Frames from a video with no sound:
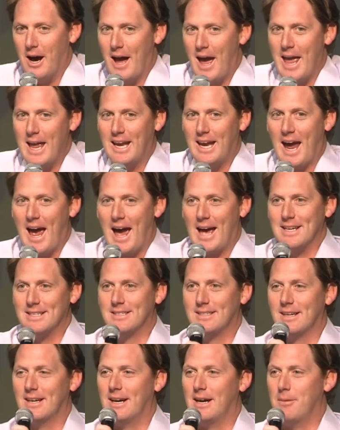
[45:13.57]
Hey,
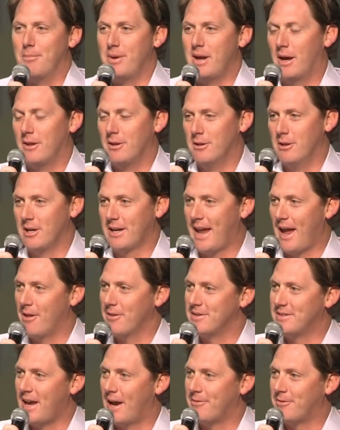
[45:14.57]
guys, be on the lookout
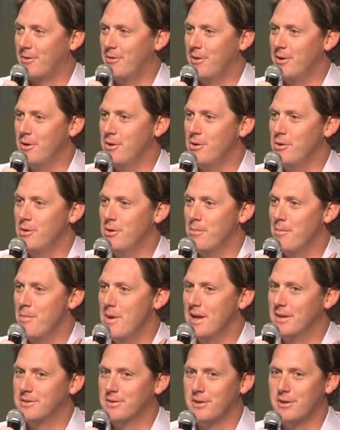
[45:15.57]
this afternoon.
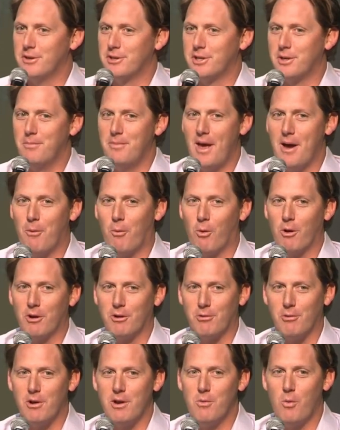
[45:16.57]
Men's Leadership
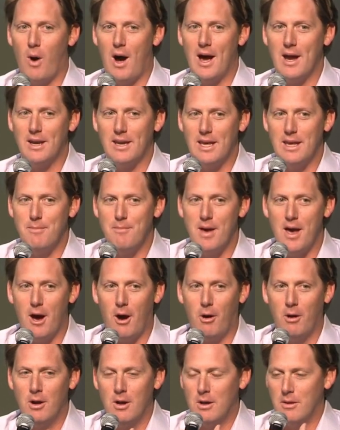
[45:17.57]
Network Rewind
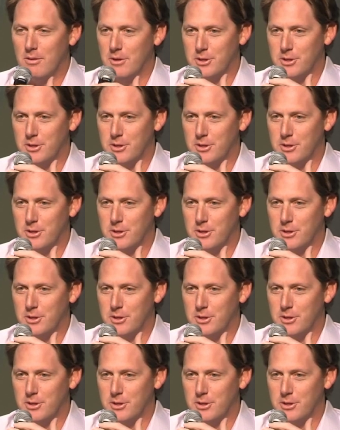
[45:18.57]
email.